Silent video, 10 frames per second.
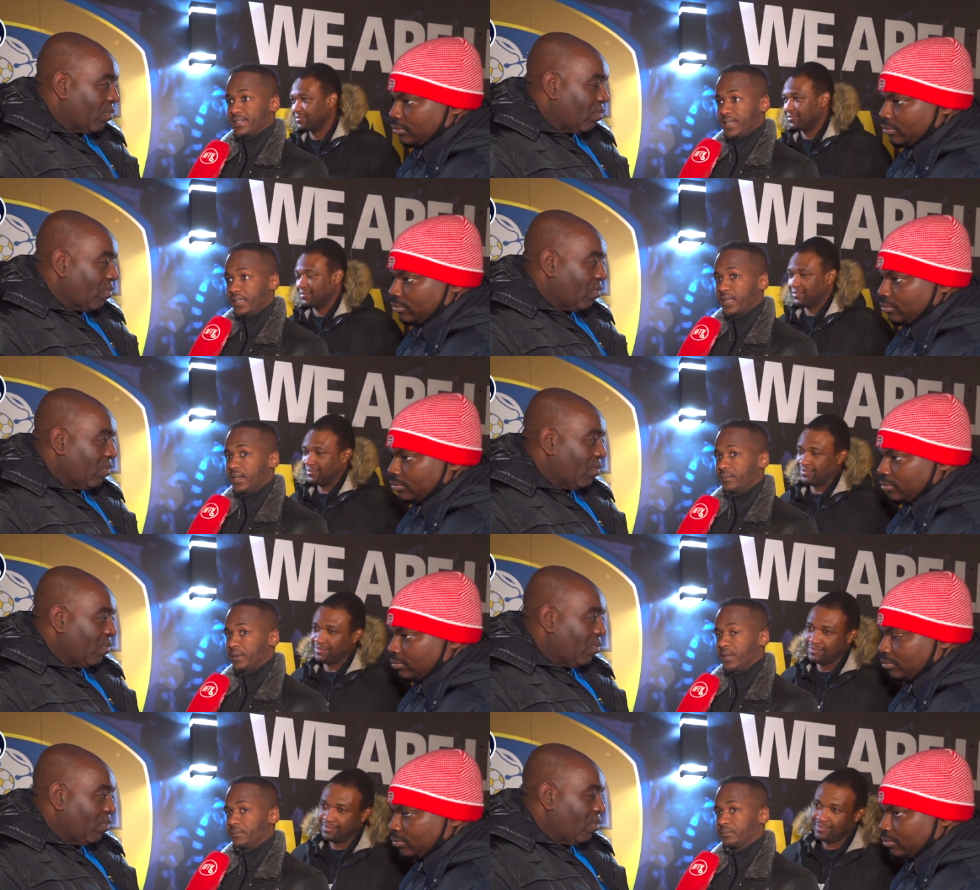Speaker 1: say that...
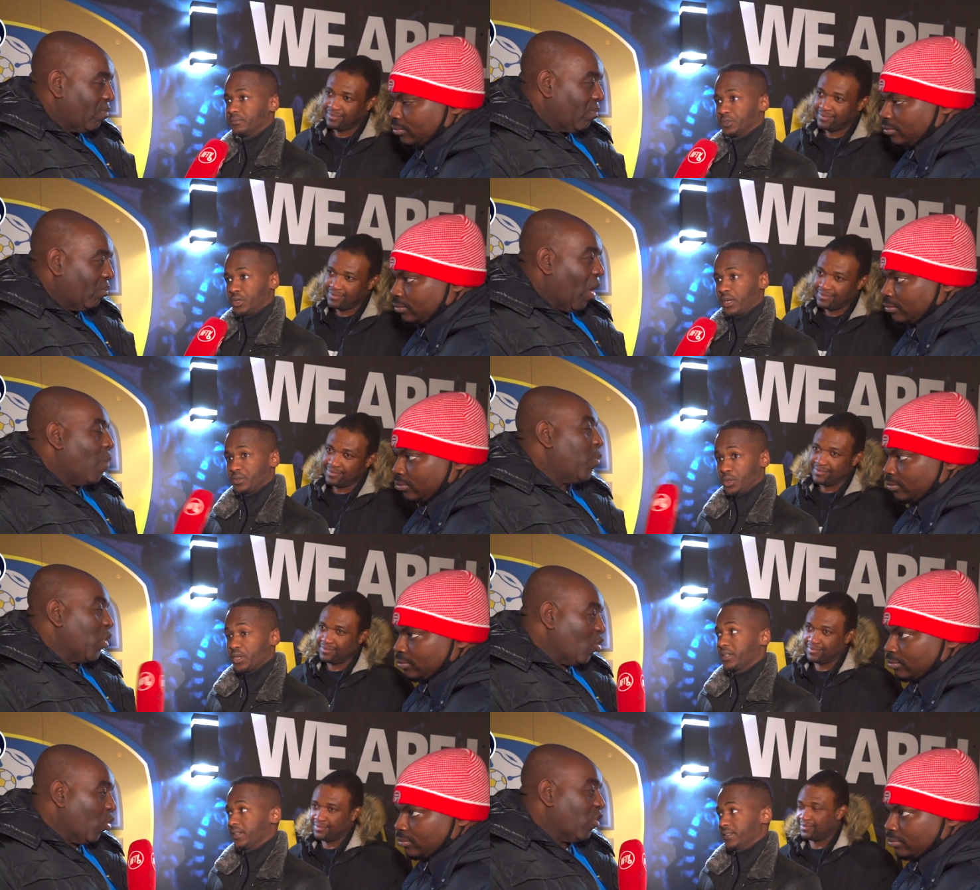I'm
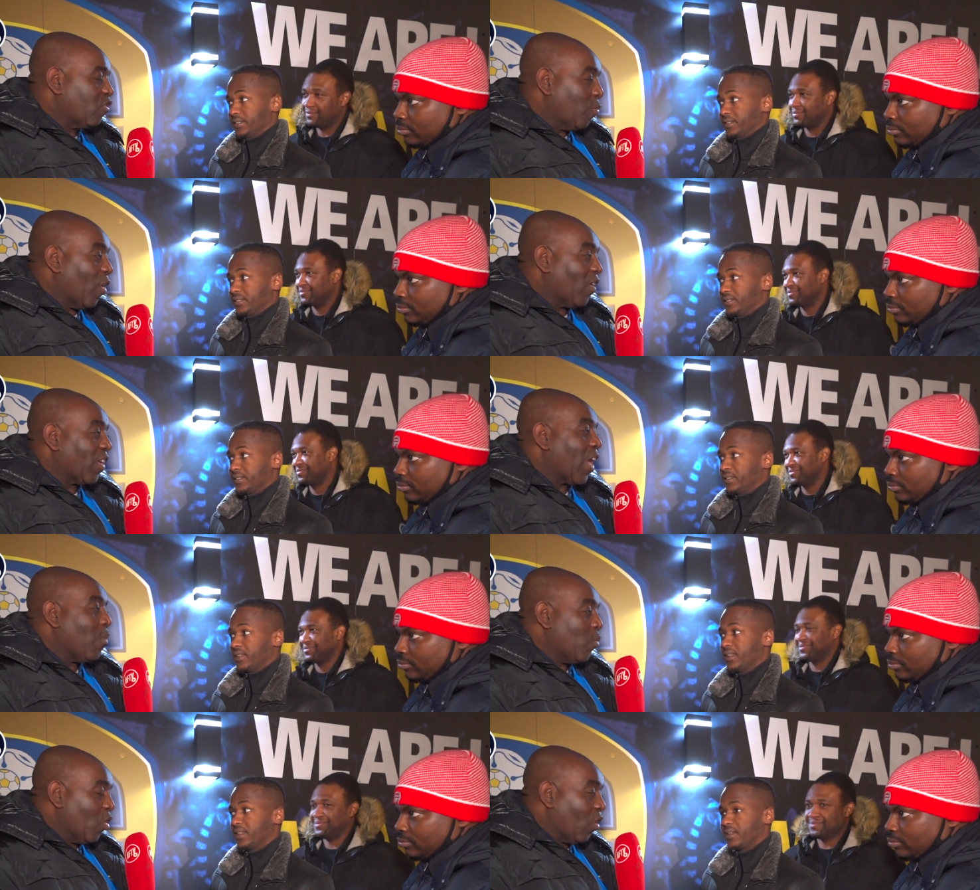putting you on the spot.
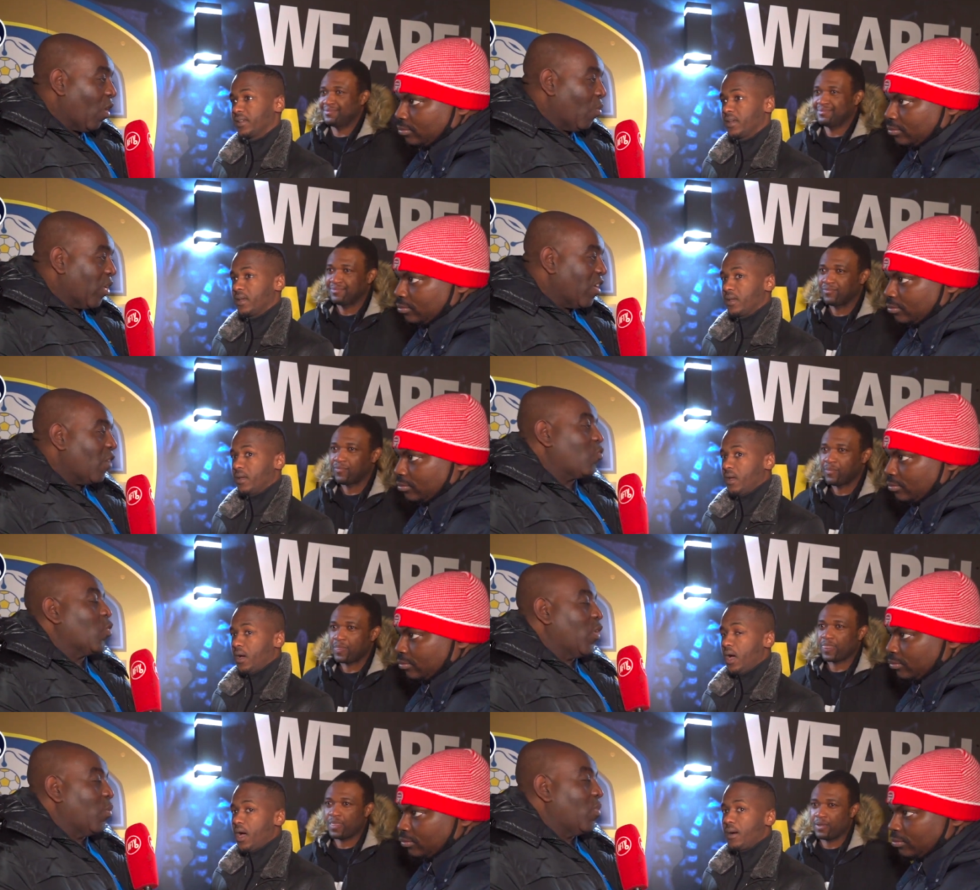Can we or can't we? Yes
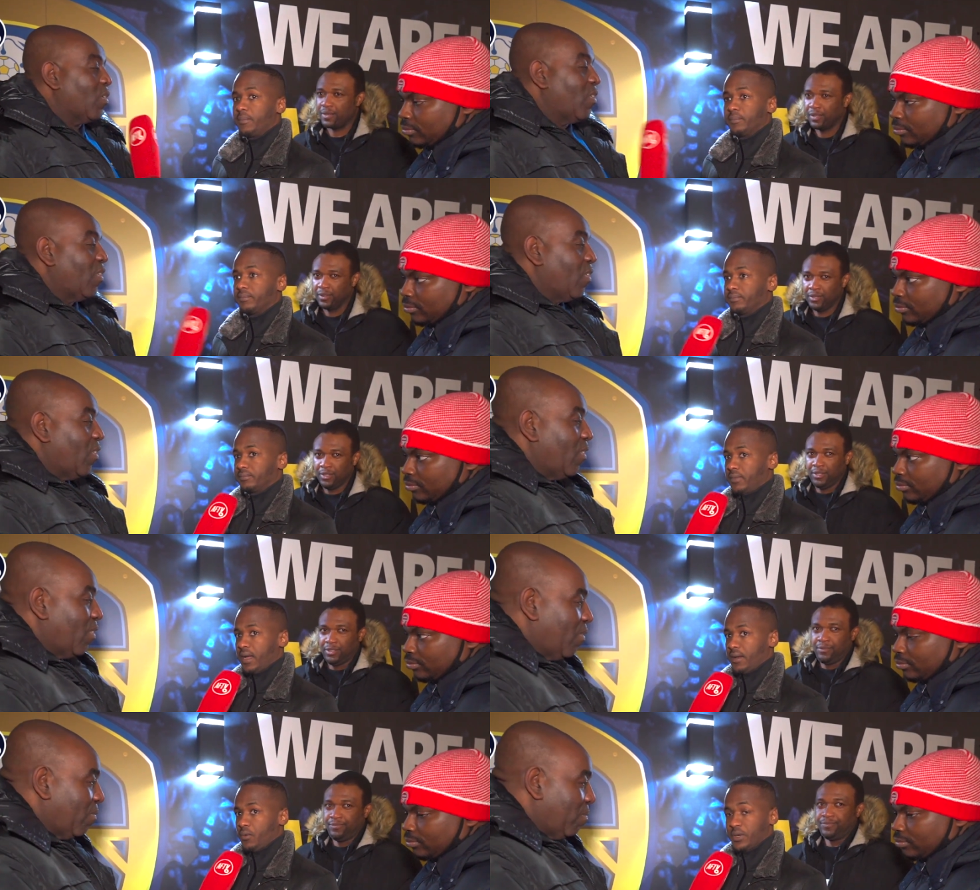or no?
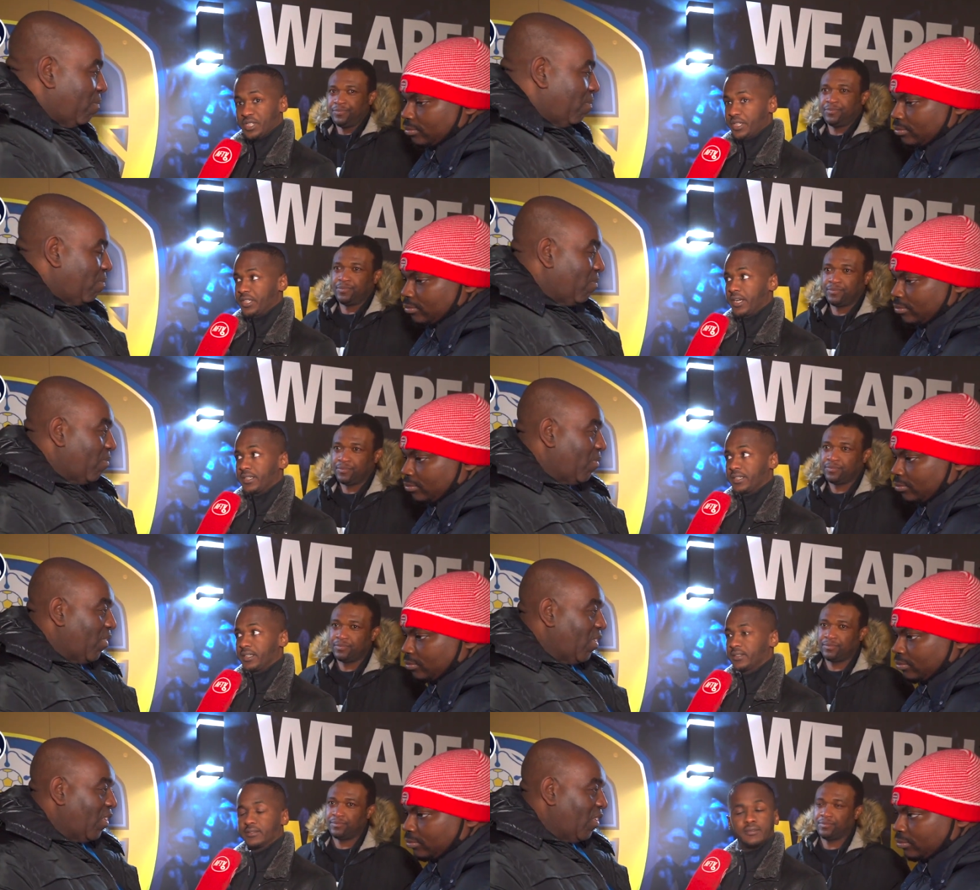
Speaker 2: With a
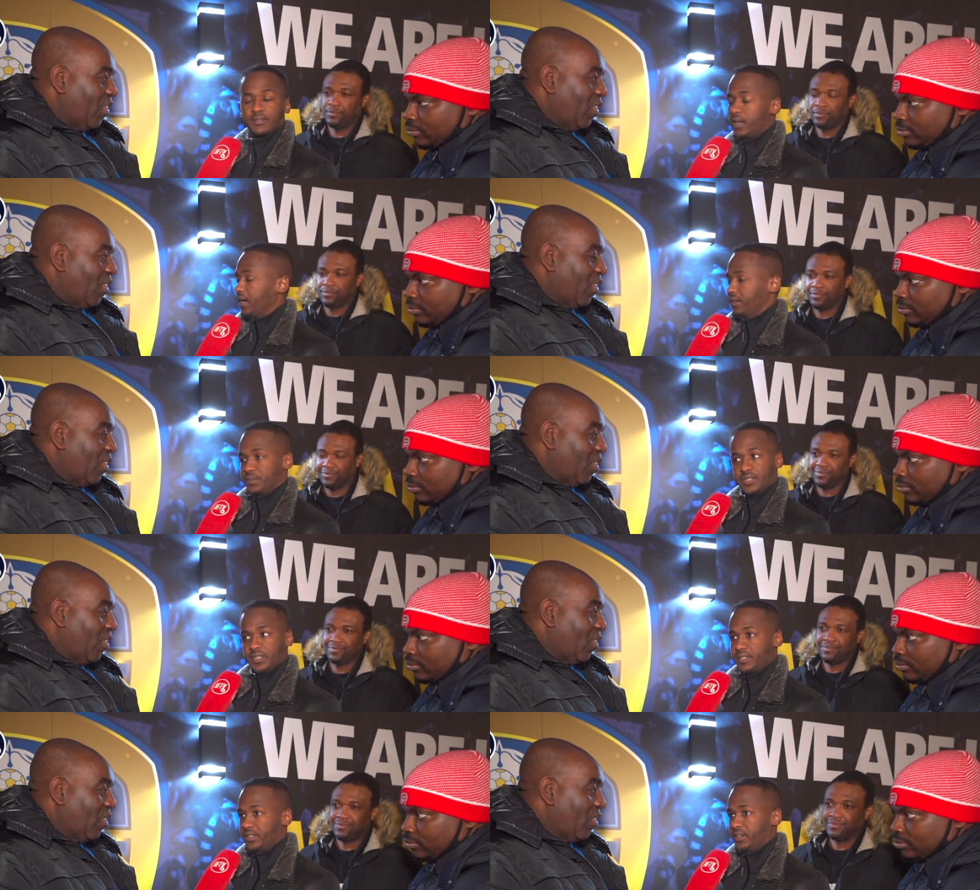starter, I don't
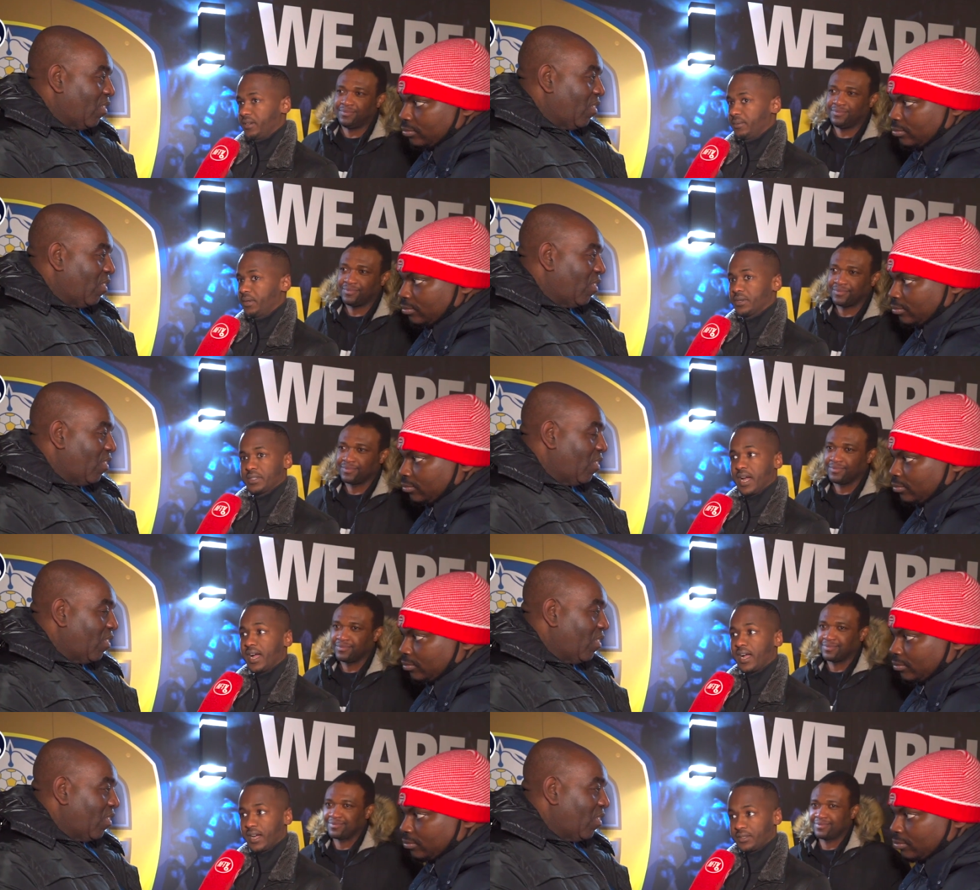think so, because
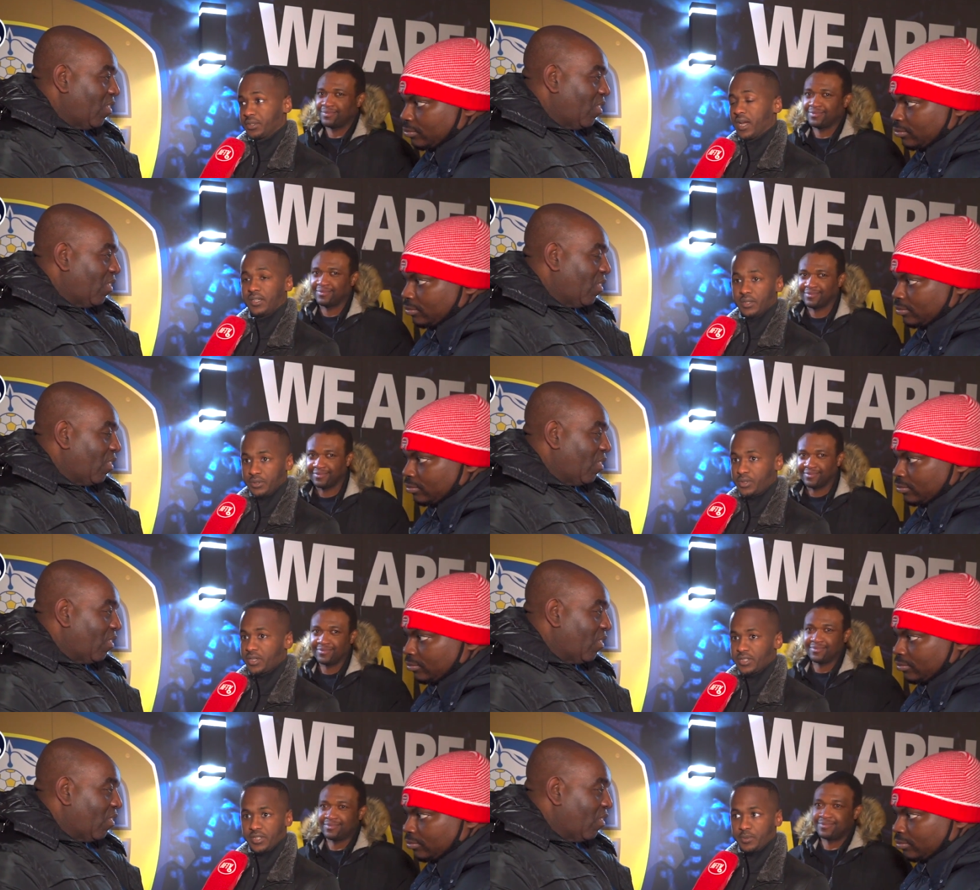I don't
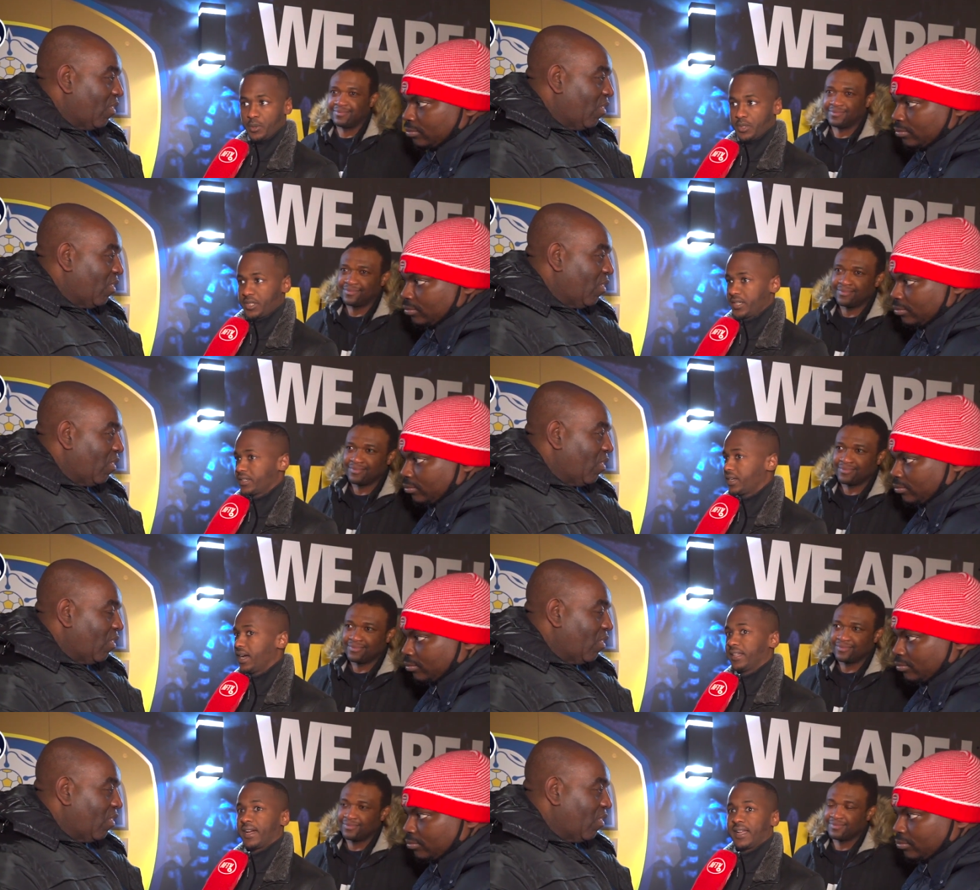trust this process, and